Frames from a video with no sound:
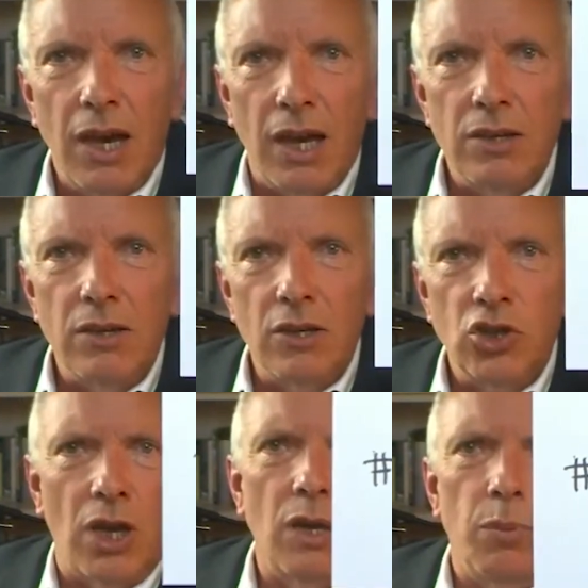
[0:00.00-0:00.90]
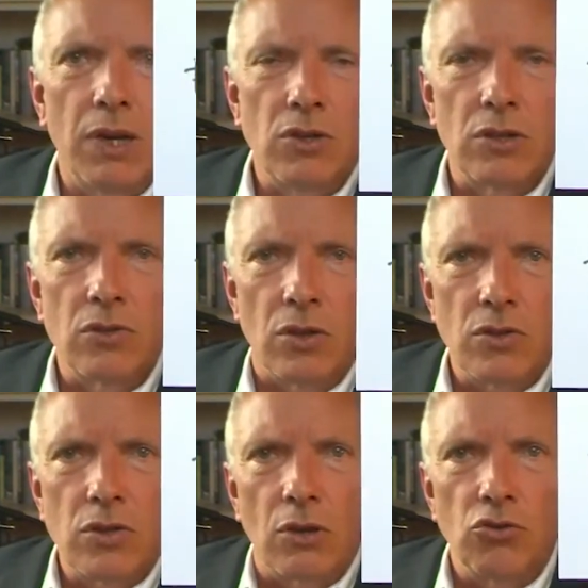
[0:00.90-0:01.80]
and share your pictures
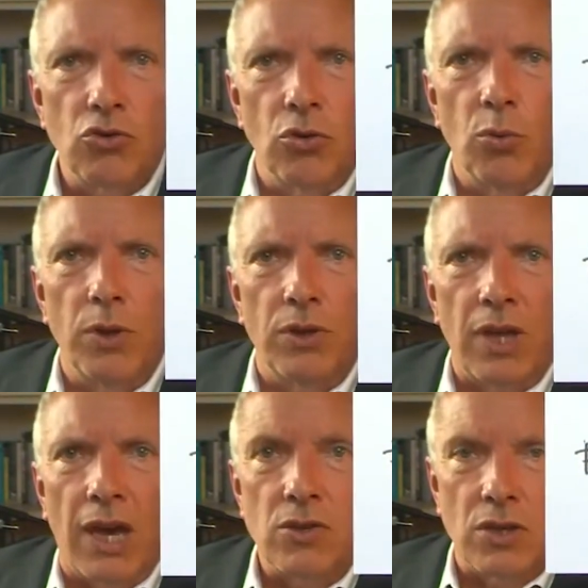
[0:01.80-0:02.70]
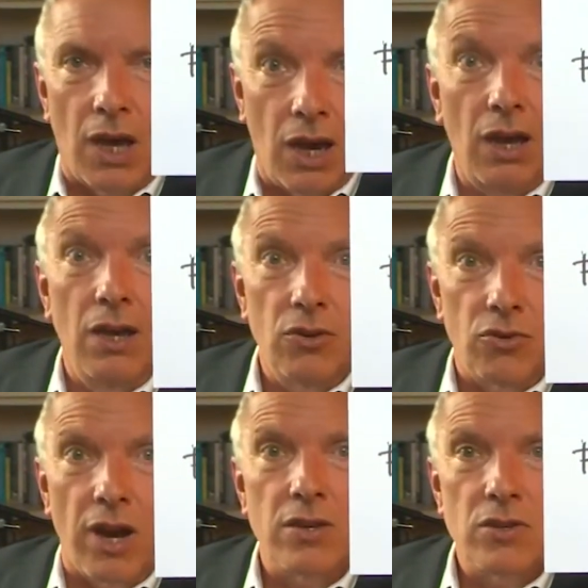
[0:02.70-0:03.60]
on social with the hashtag
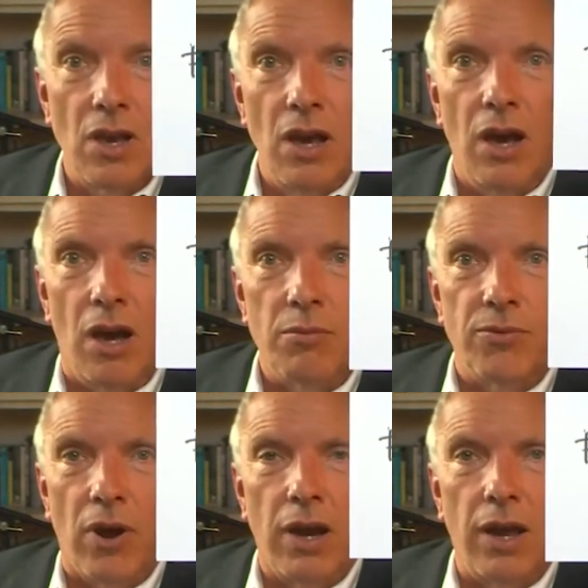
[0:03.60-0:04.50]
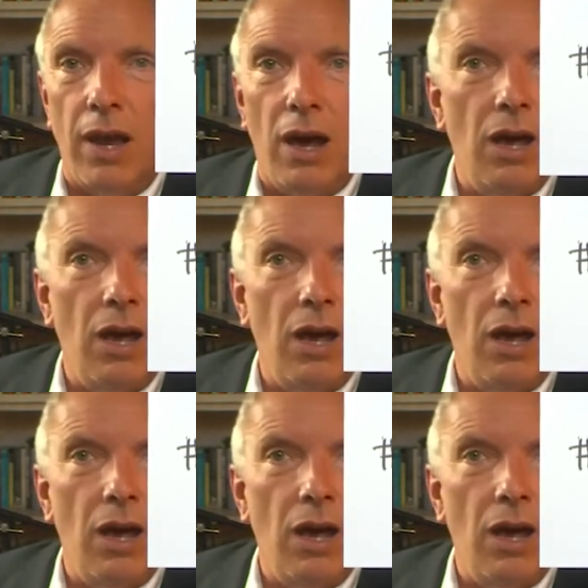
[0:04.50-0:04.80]
Dress Up Friday.